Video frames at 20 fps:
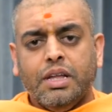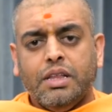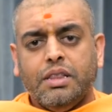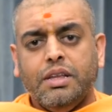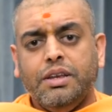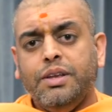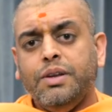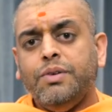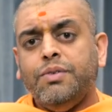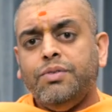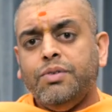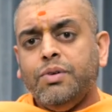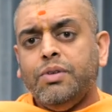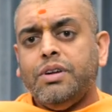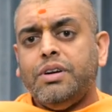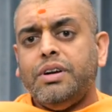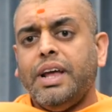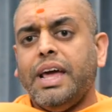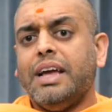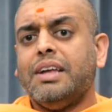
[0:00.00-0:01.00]
The new
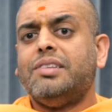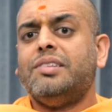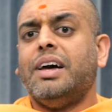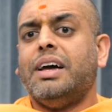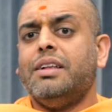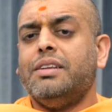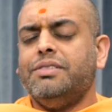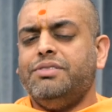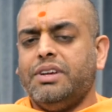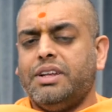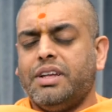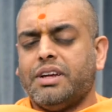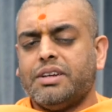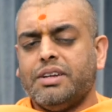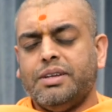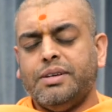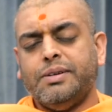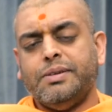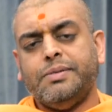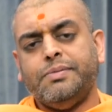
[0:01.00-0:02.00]
ruler exiled
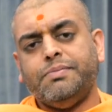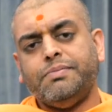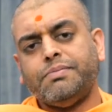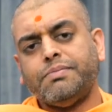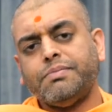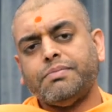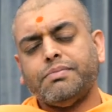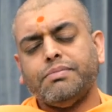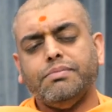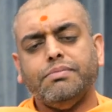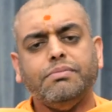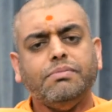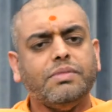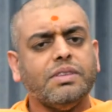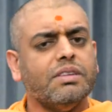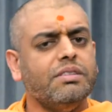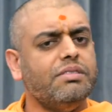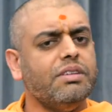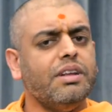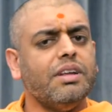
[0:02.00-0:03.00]

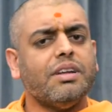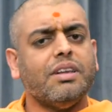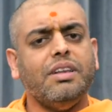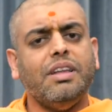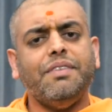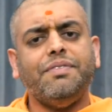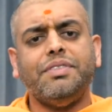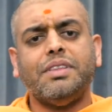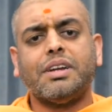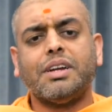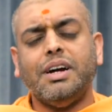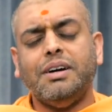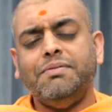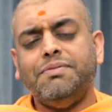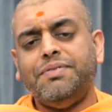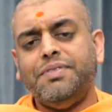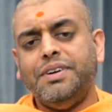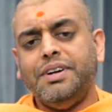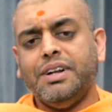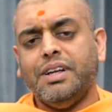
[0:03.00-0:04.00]
Janak. Janak left the
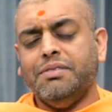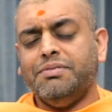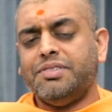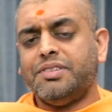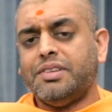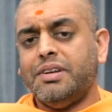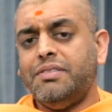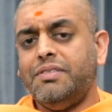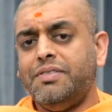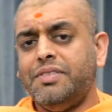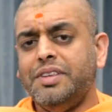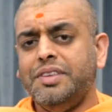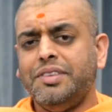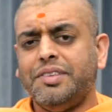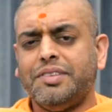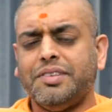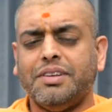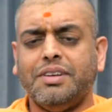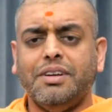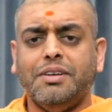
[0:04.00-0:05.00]
comfort of
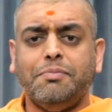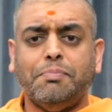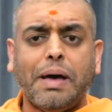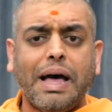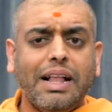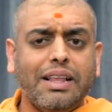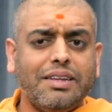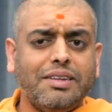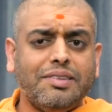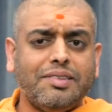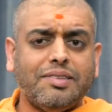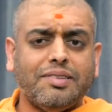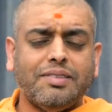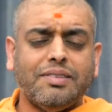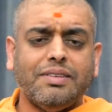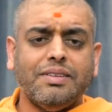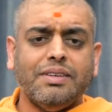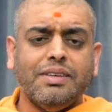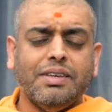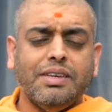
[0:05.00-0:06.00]
servants, of
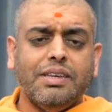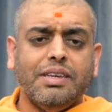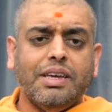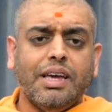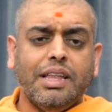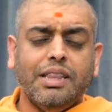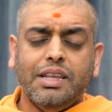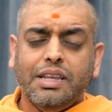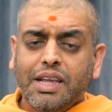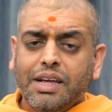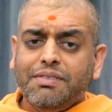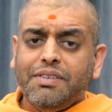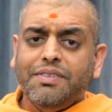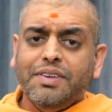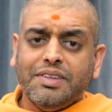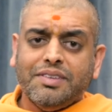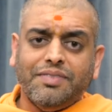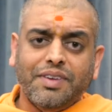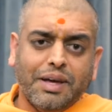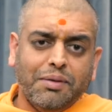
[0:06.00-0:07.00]
palace, and the love of
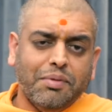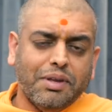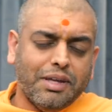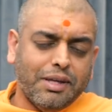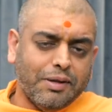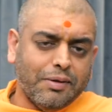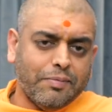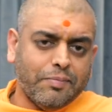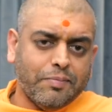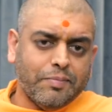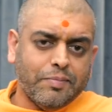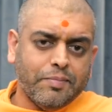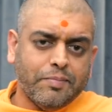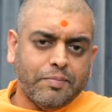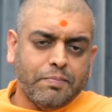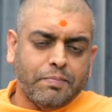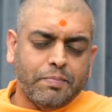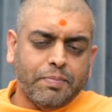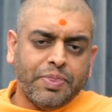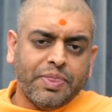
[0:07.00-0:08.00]
his family.
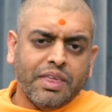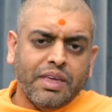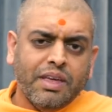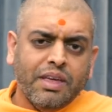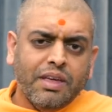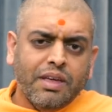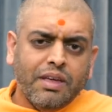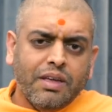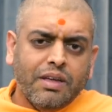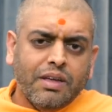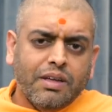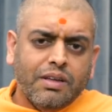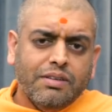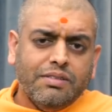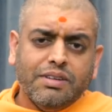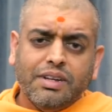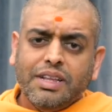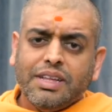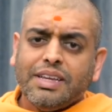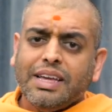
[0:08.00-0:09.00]

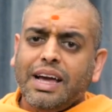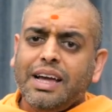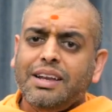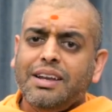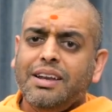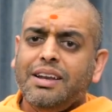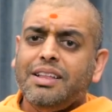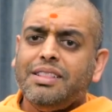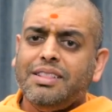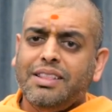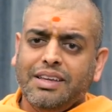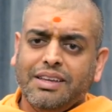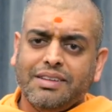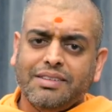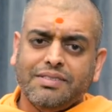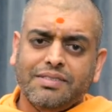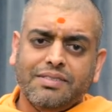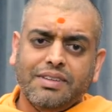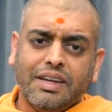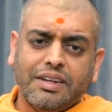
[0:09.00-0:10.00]
Janak had
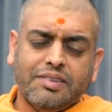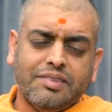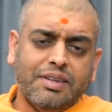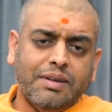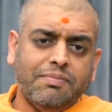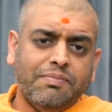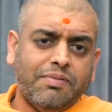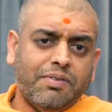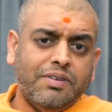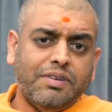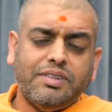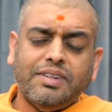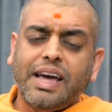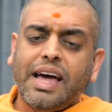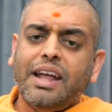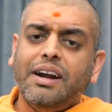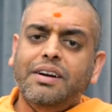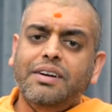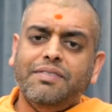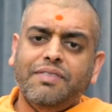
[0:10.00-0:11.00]
nothing except for
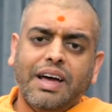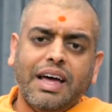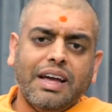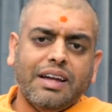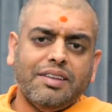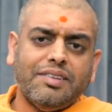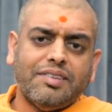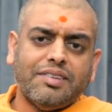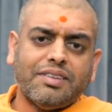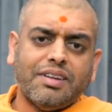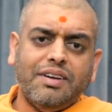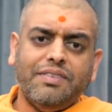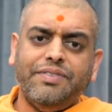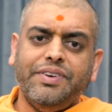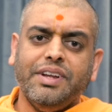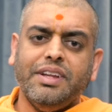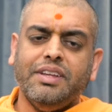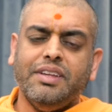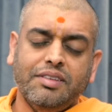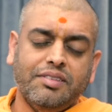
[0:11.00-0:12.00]
tattered rags
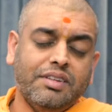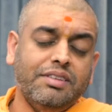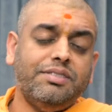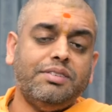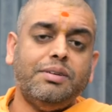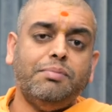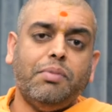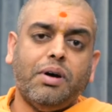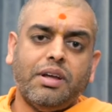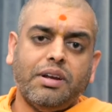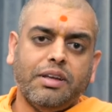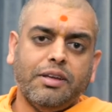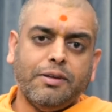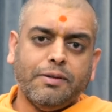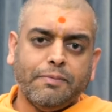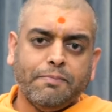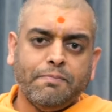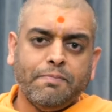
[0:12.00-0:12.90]
covering his injured body.